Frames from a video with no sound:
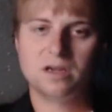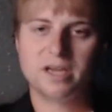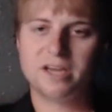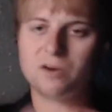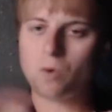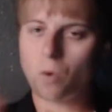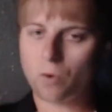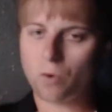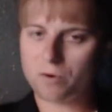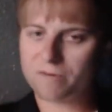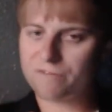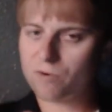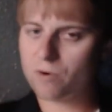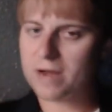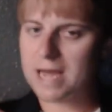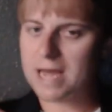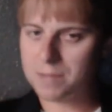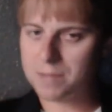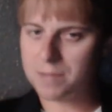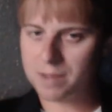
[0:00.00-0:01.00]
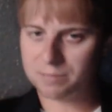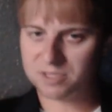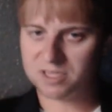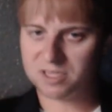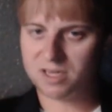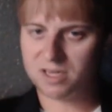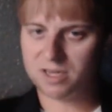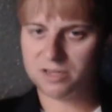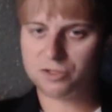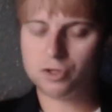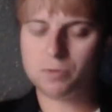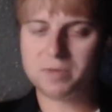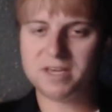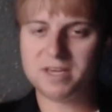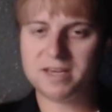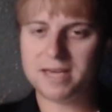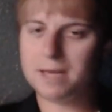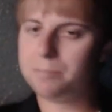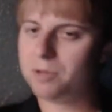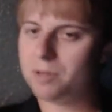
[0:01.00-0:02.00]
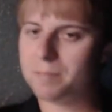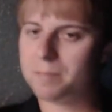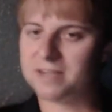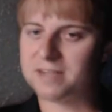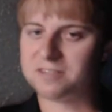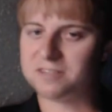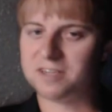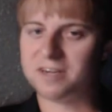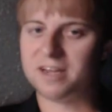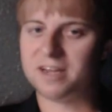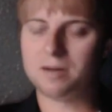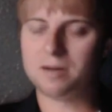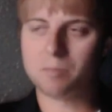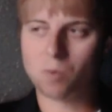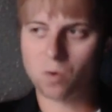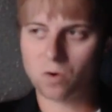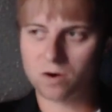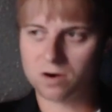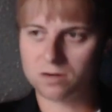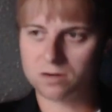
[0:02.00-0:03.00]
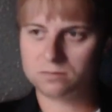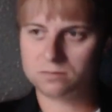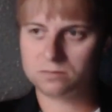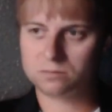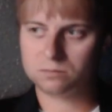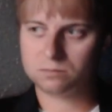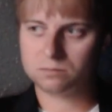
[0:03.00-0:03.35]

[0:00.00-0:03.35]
In order for MMT to be implemented in a more